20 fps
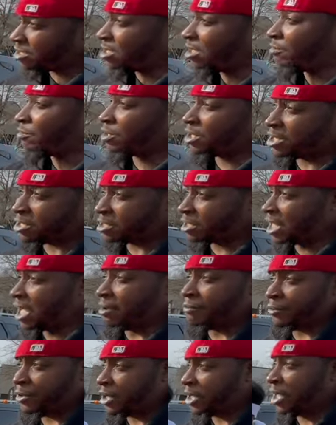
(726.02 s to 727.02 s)
giving us
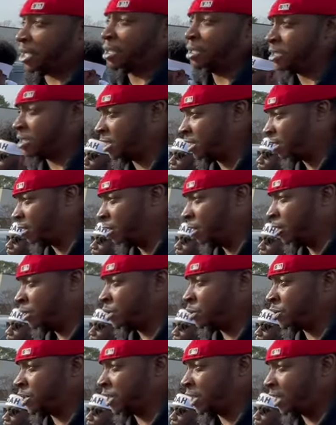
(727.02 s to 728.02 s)
life and energy.
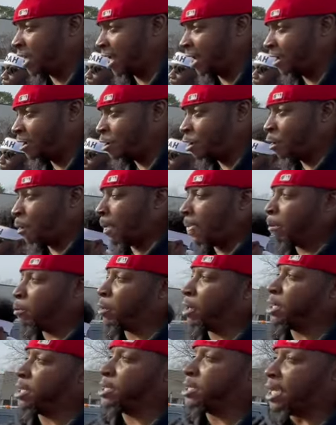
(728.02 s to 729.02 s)
You see that?
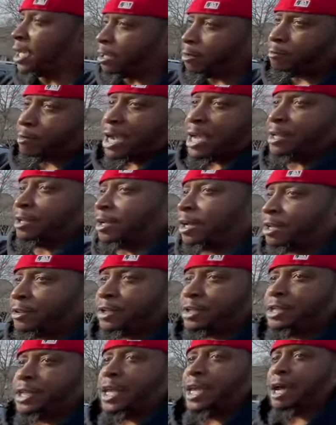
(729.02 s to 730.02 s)
But yet, right, the
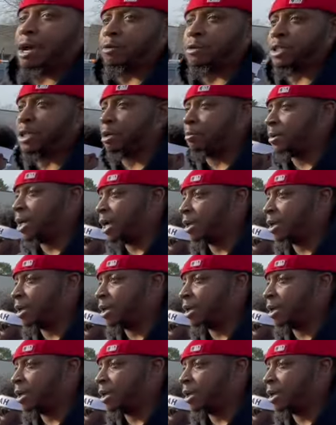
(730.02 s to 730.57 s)
other day I was coming